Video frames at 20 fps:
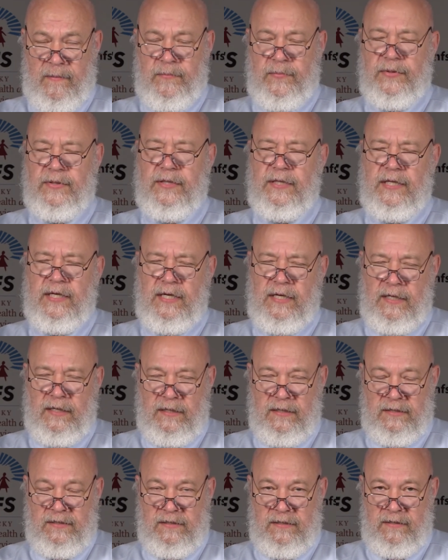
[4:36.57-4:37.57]

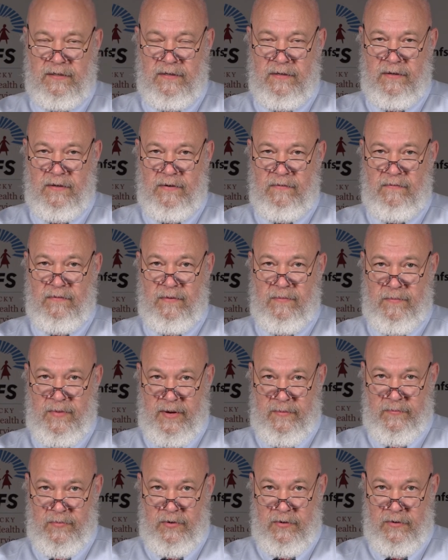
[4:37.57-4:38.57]
Please
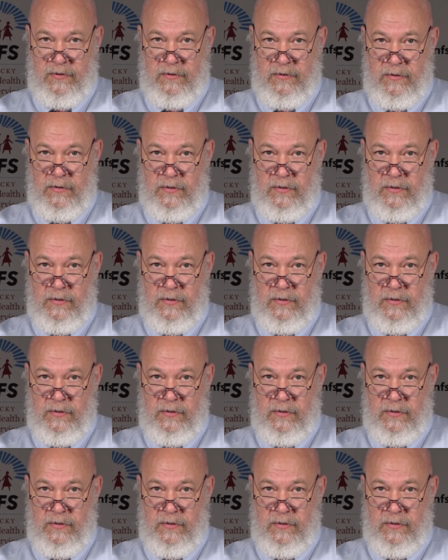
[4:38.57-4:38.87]
remember,